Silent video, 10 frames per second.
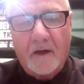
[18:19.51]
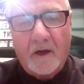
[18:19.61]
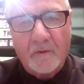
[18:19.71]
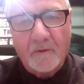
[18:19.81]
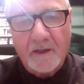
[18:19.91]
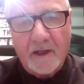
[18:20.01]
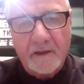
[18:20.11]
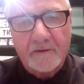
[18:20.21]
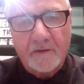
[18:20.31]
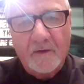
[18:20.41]

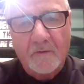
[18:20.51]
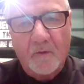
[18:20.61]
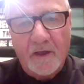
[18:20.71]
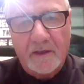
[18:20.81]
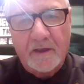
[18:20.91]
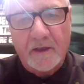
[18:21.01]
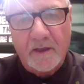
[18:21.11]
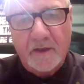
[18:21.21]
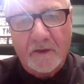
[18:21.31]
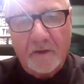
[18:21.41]
related to the weak
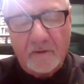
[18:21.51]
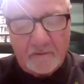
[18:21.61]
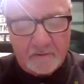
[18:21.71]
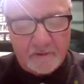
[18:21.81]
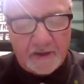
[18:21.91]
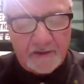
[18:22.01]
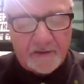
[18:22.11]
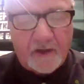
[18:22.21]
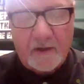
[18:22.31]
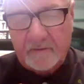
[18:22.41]
ego. I just
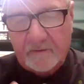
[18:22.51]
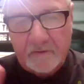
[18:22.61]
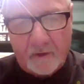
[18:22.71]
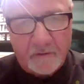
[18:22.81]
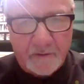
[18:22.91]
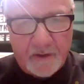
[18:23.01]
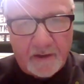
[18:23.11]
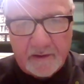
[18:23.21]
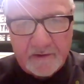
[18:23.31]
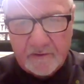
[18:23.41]
told you about
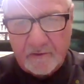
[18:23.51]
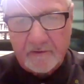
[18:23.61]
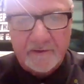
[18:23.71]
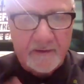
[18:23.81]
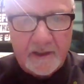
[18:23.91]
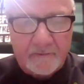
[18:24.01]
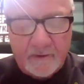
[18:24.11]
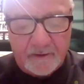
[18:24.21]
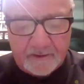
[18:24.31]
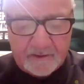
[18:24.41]
externals, the 8
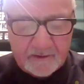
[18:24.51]
things.